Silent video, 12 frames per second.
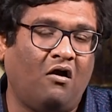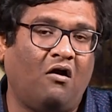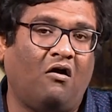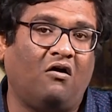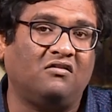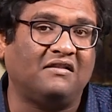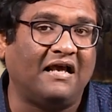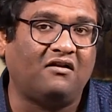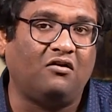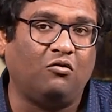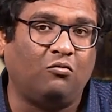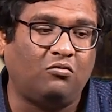On that
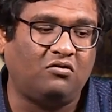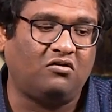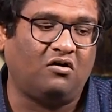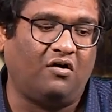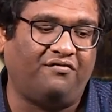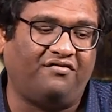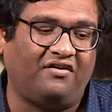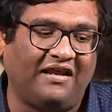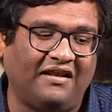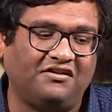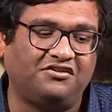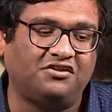note of
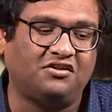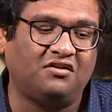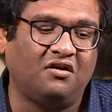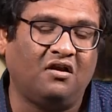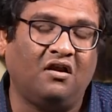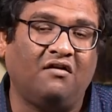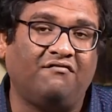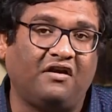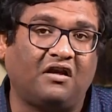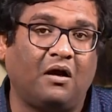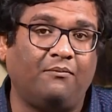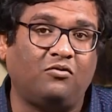rage, we
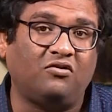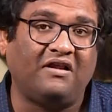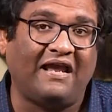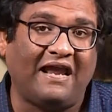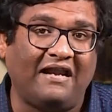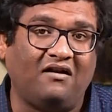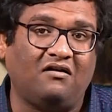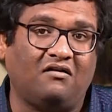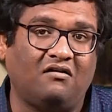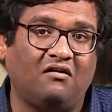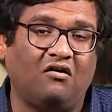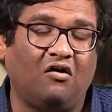come to the end
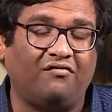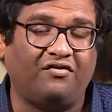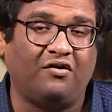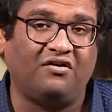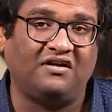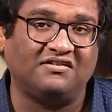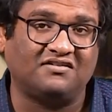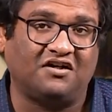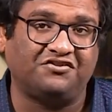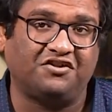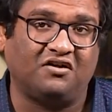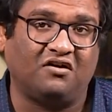of our
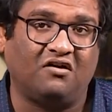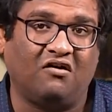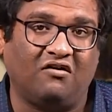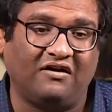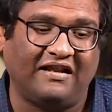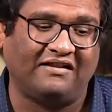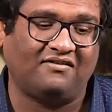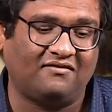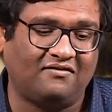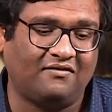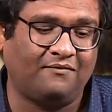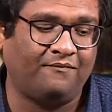discussion on death.
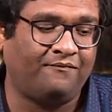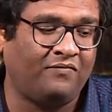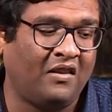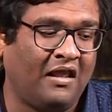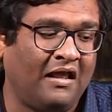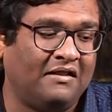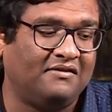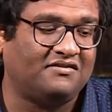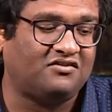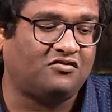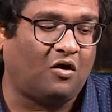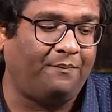This
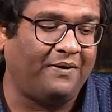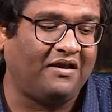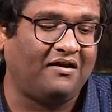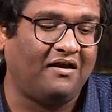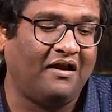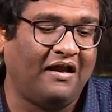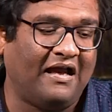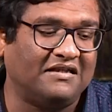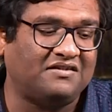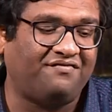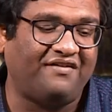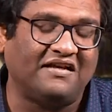topic has
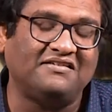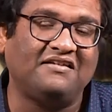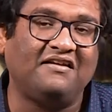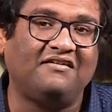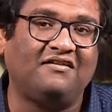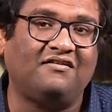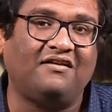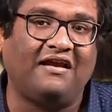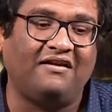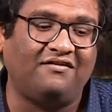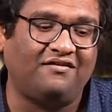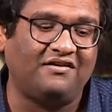fascinated the
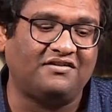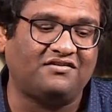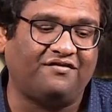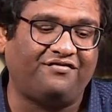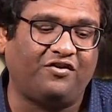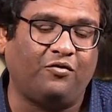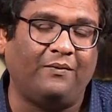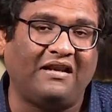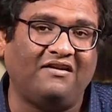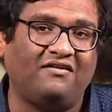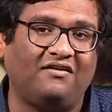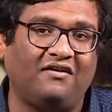interest of
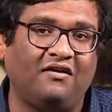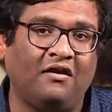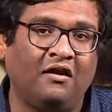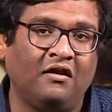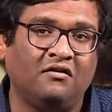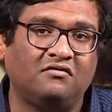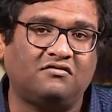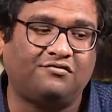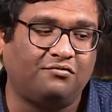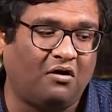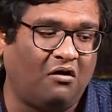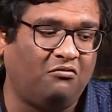humanity
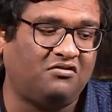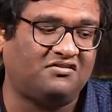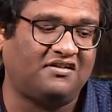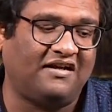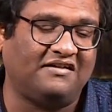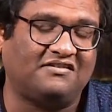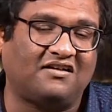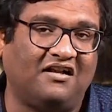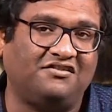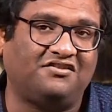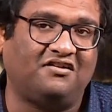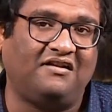throughout its
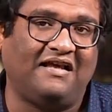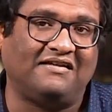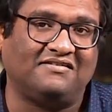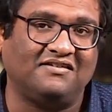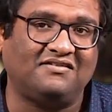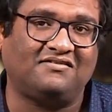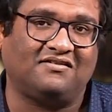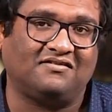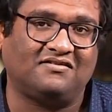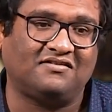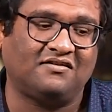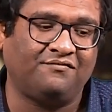cultural
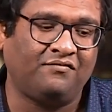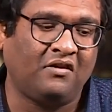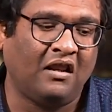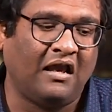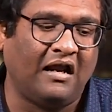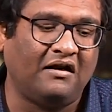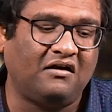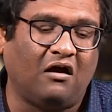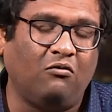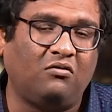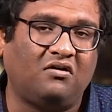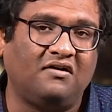existence, and
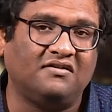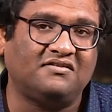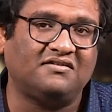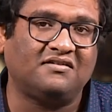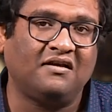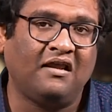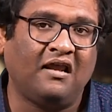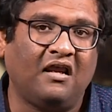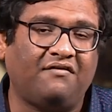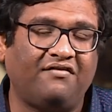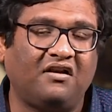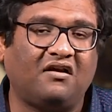doubtless it
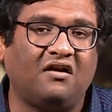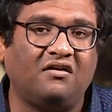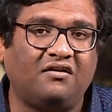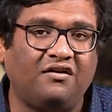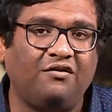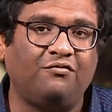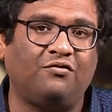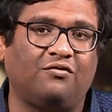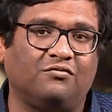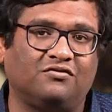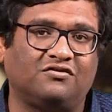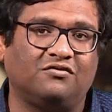will continue to do
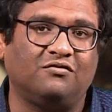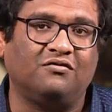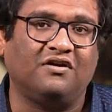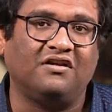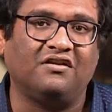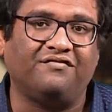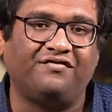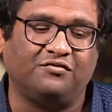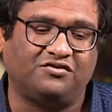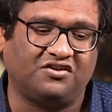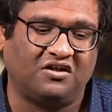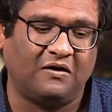so in the
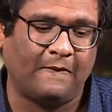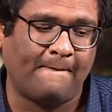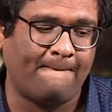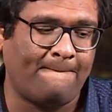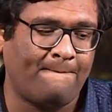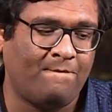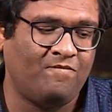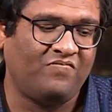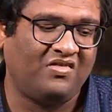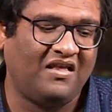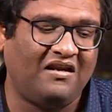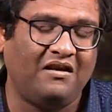future.
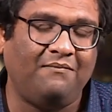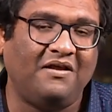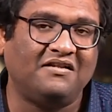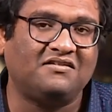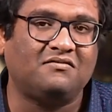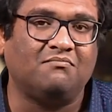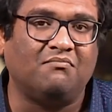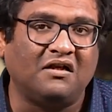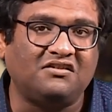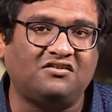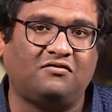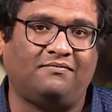There remains
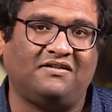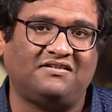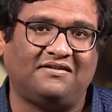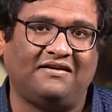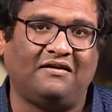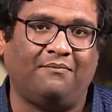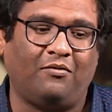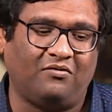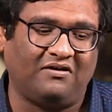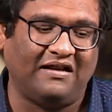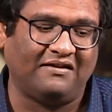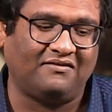much to be said about
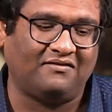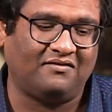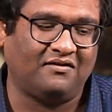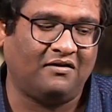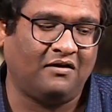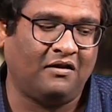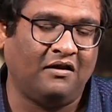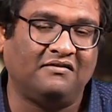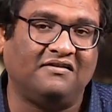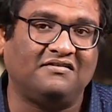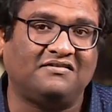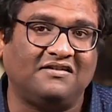death,
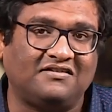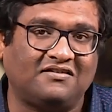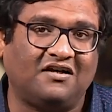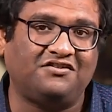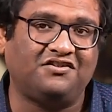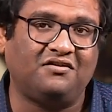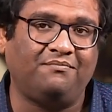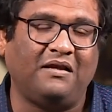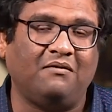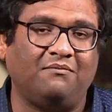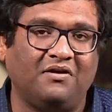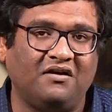this discussion
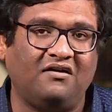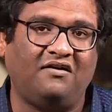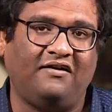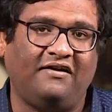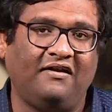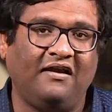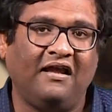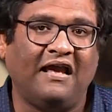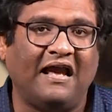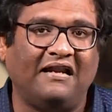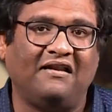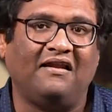being merely
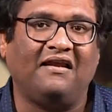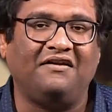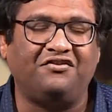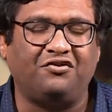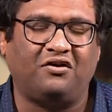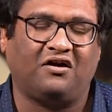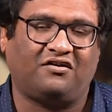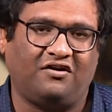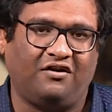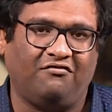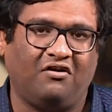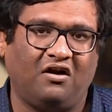an introductory
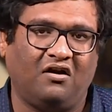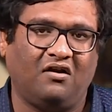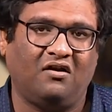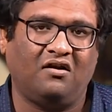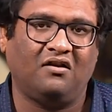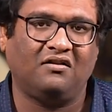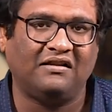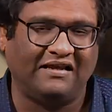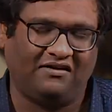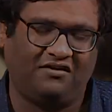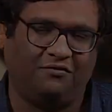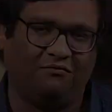one. Thank you.